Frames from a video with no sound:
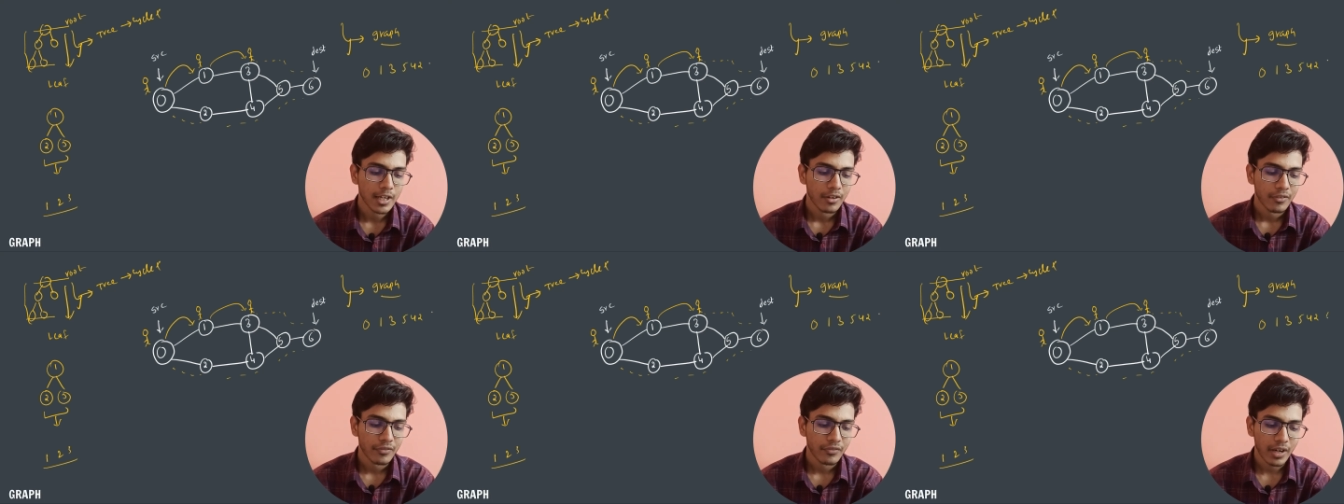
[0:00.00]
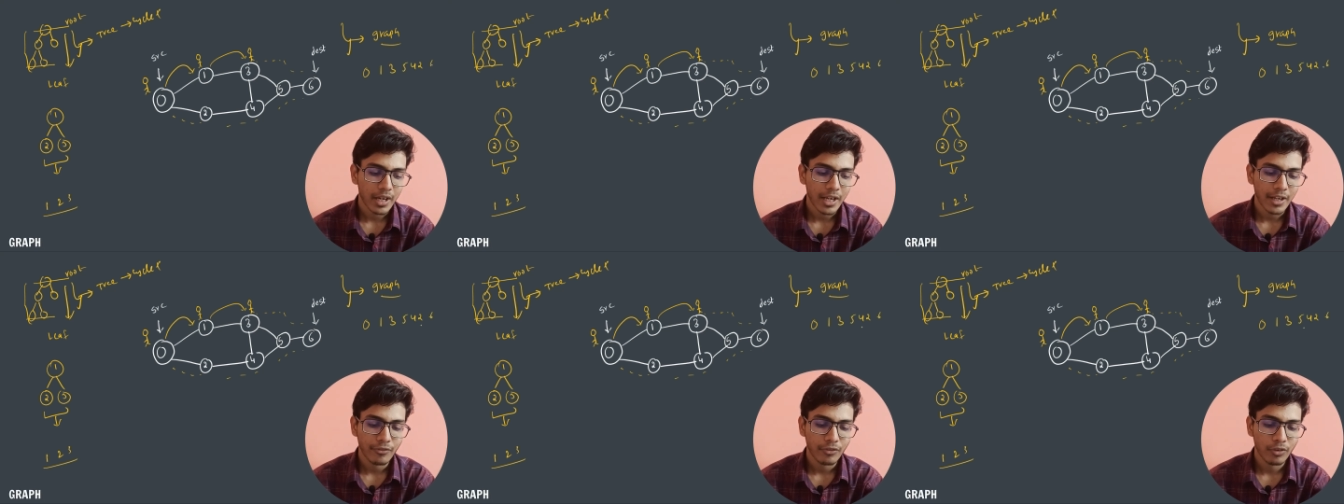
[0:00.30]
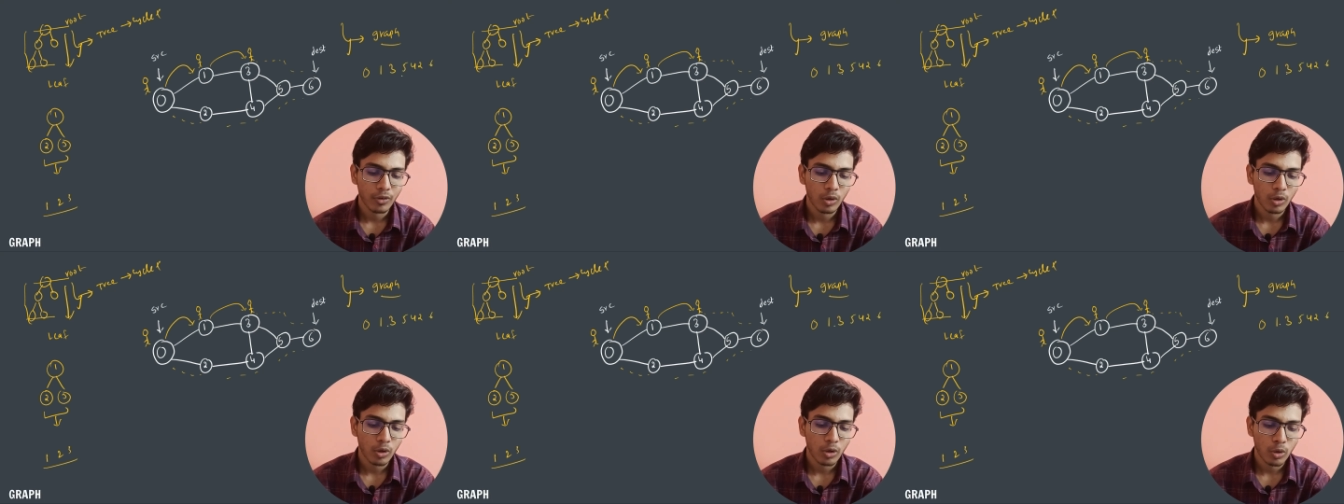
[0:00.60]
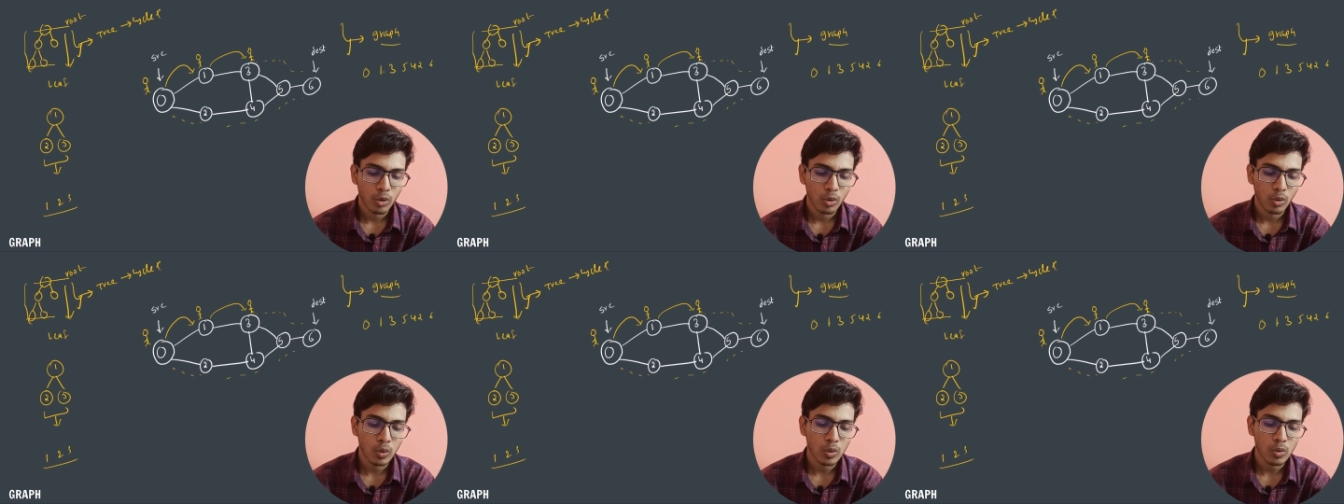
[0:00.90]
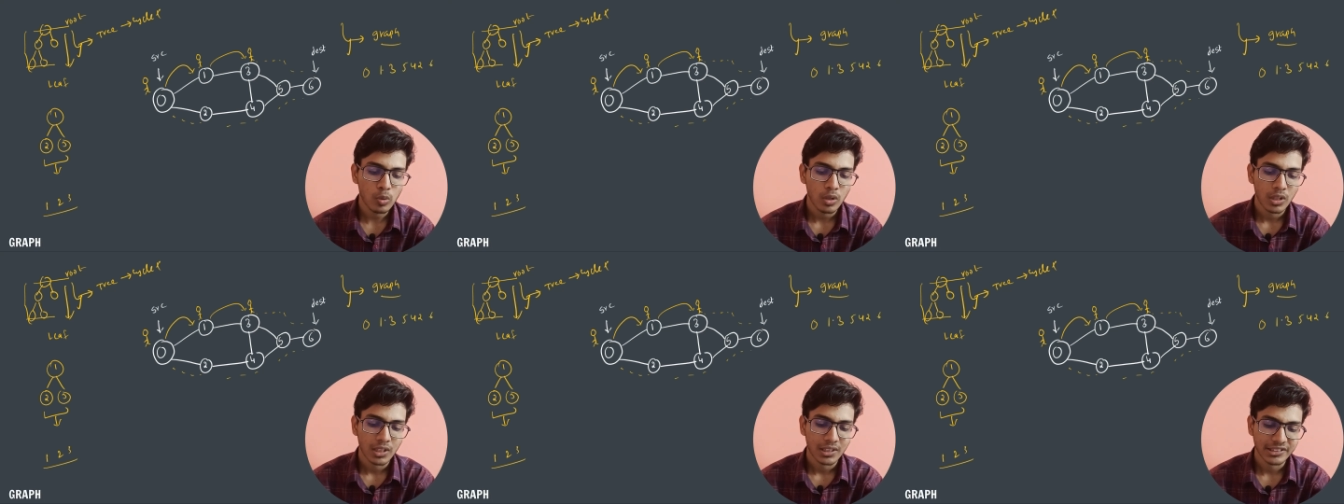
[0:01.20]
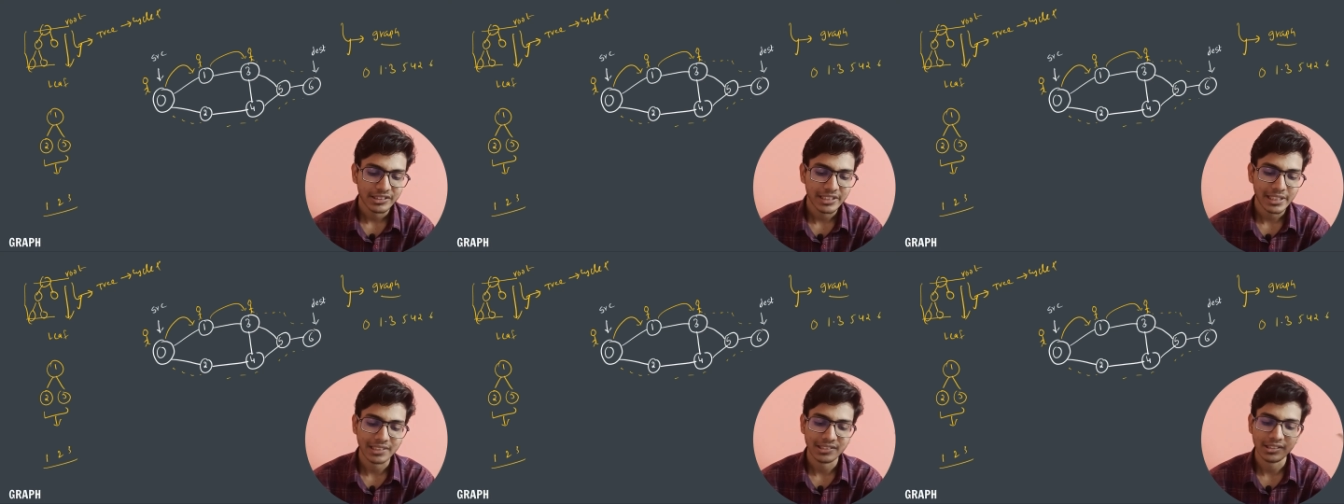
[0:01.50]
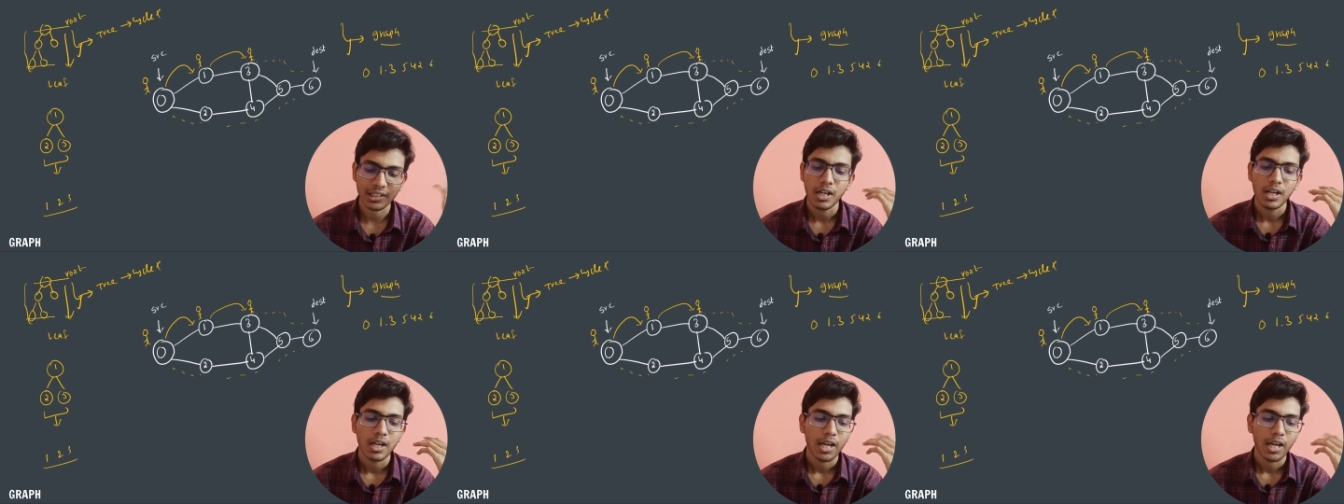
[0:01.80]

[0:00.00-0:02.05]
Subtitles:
5, 4, 2, 6.